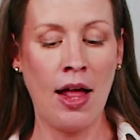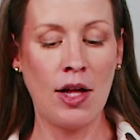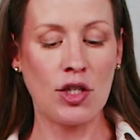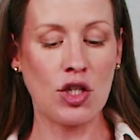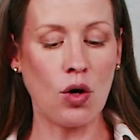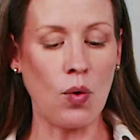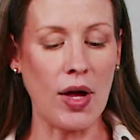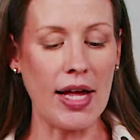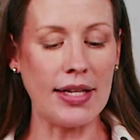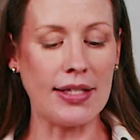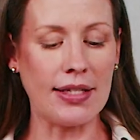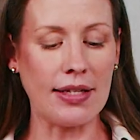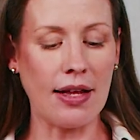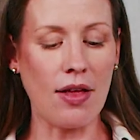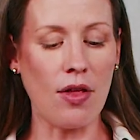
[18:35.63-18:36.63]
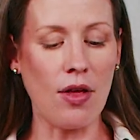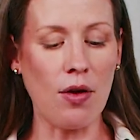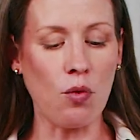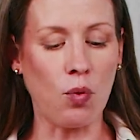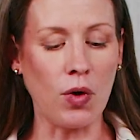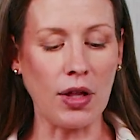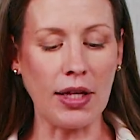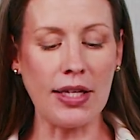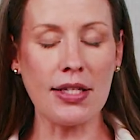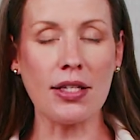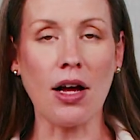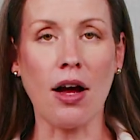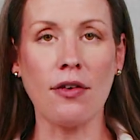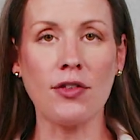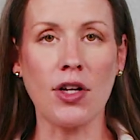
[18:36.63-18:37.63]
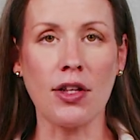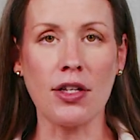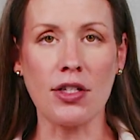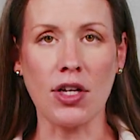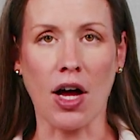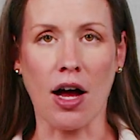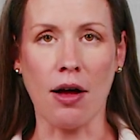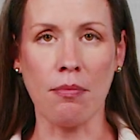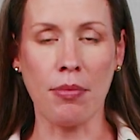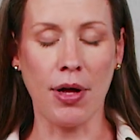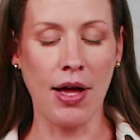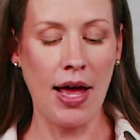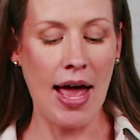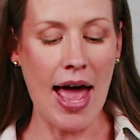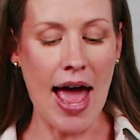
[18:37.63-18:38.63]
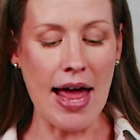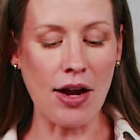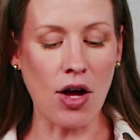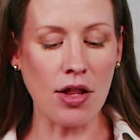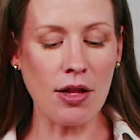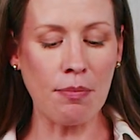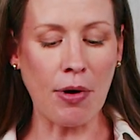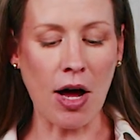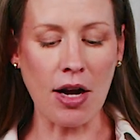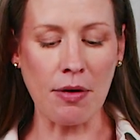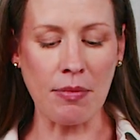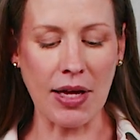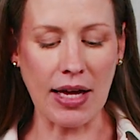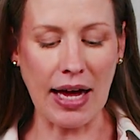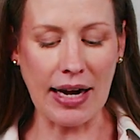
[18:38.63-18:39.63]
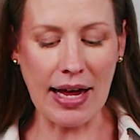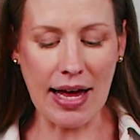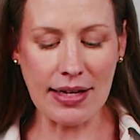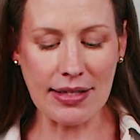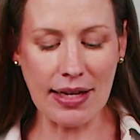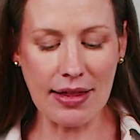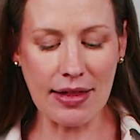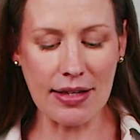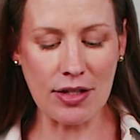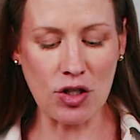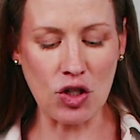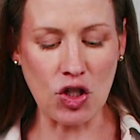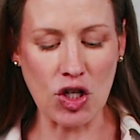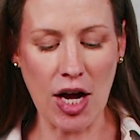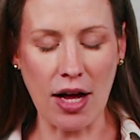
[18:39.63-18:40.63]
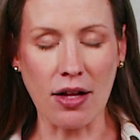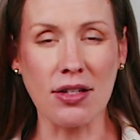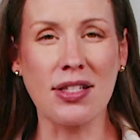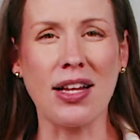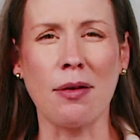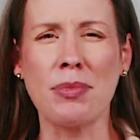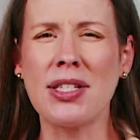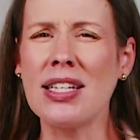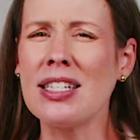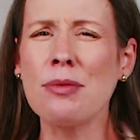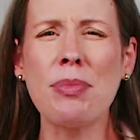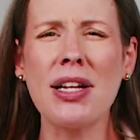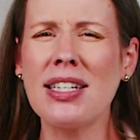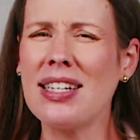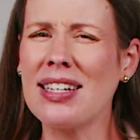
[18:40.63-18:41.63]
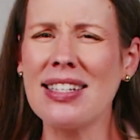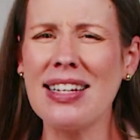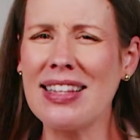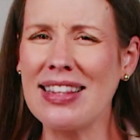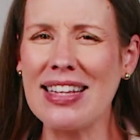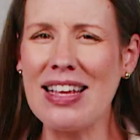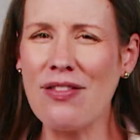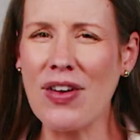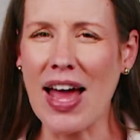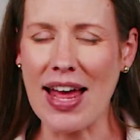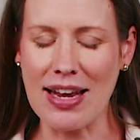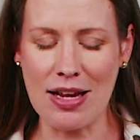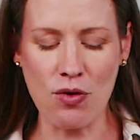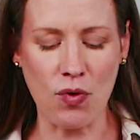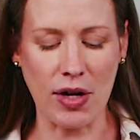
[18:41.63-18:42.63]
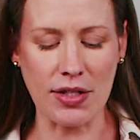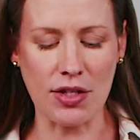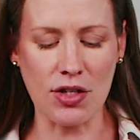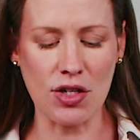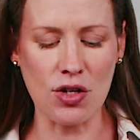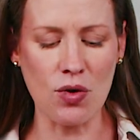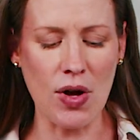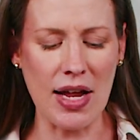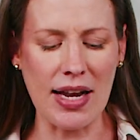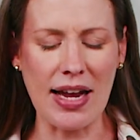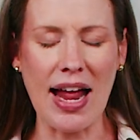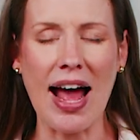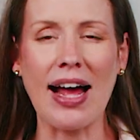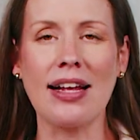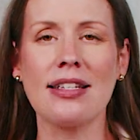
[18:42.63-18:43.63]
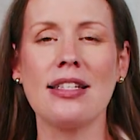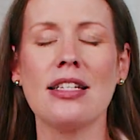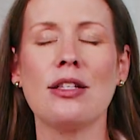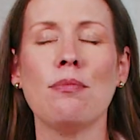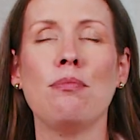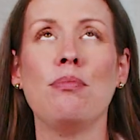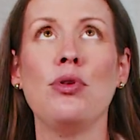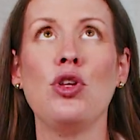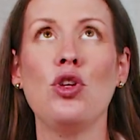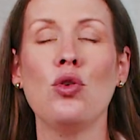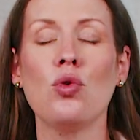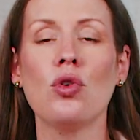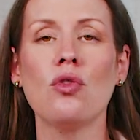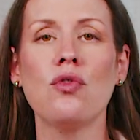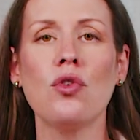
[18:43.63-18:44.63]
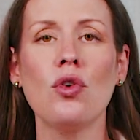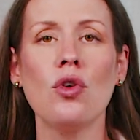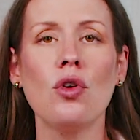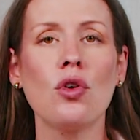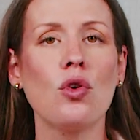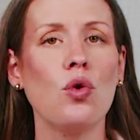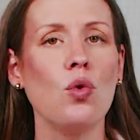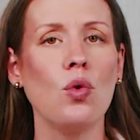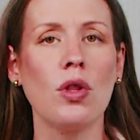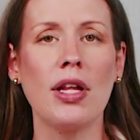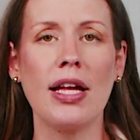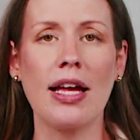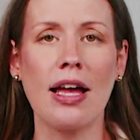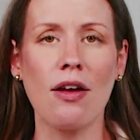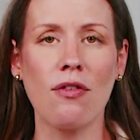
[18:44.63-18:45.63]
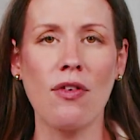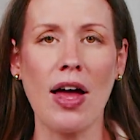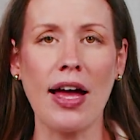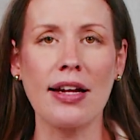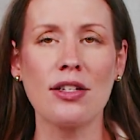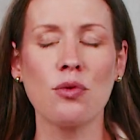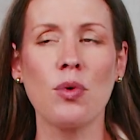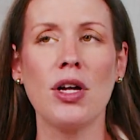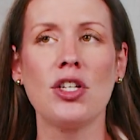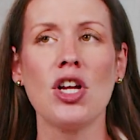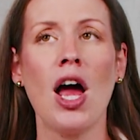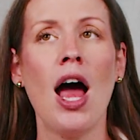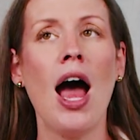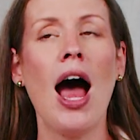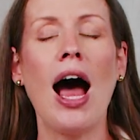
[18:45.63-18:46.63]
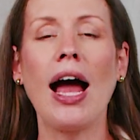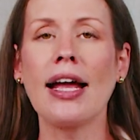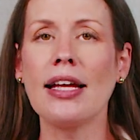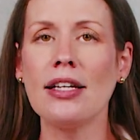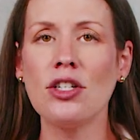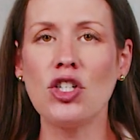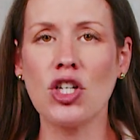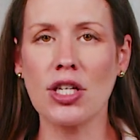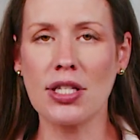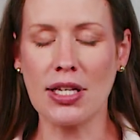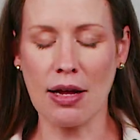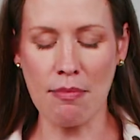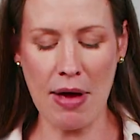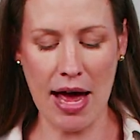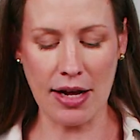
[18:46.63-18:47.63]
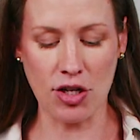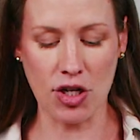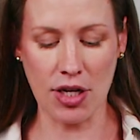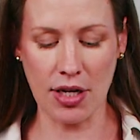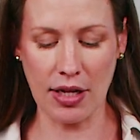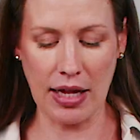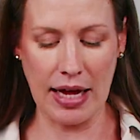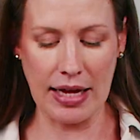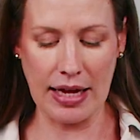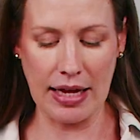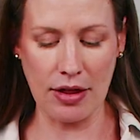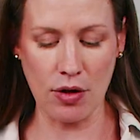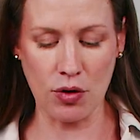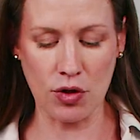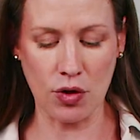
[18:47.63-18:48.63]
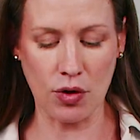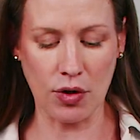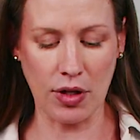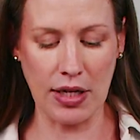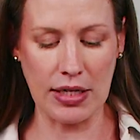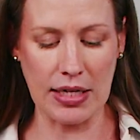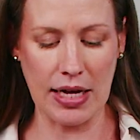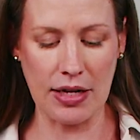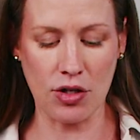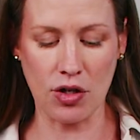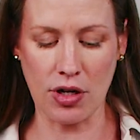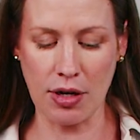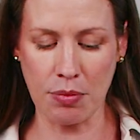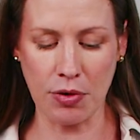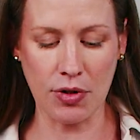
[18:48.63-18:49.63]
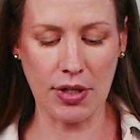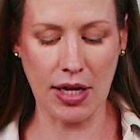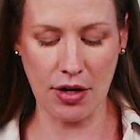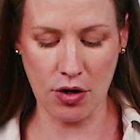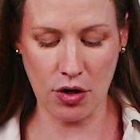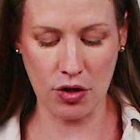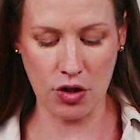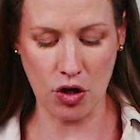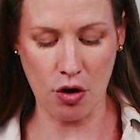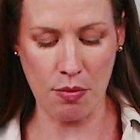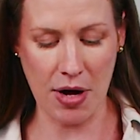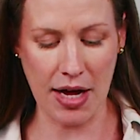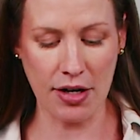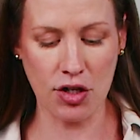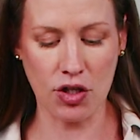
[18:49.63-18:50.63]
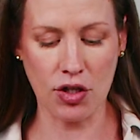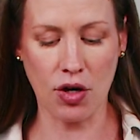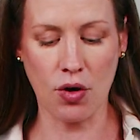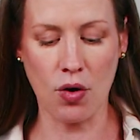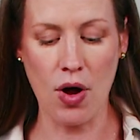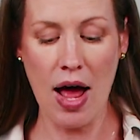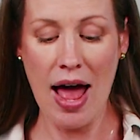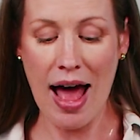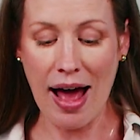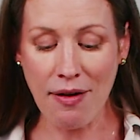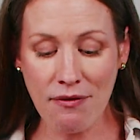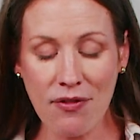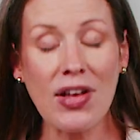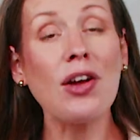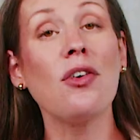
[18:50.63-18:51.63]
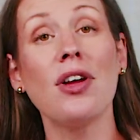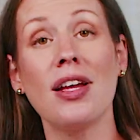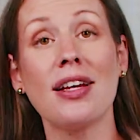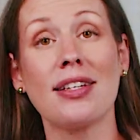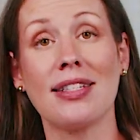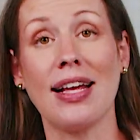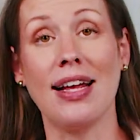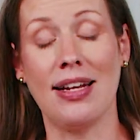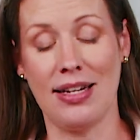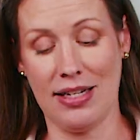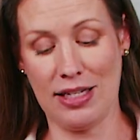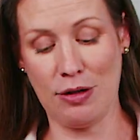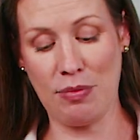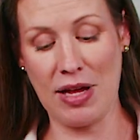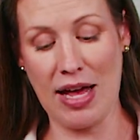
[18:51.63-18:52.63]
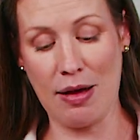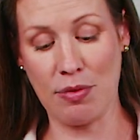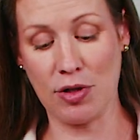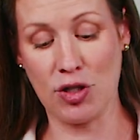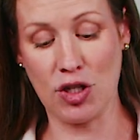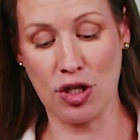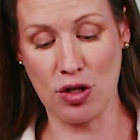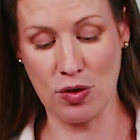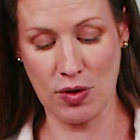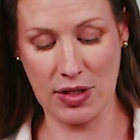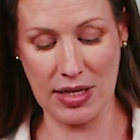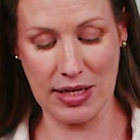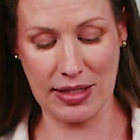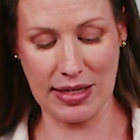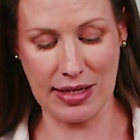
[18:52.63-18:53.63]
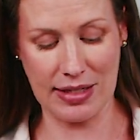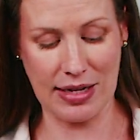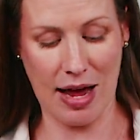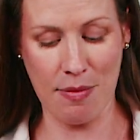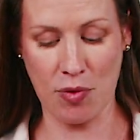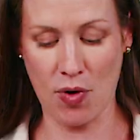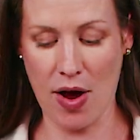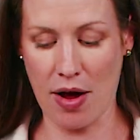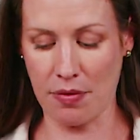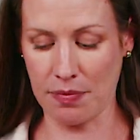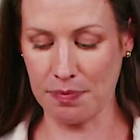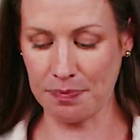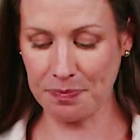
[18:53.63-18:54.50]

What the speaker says: So it's really soft on the top, and on the bottom, it kind of has this gel substance, but it doesn't leave any residue, and it has this beautiful cooling effect, which I can just imagine in those early days, your nipples can hurt so much. So I'm very excited to be able to use these this time around.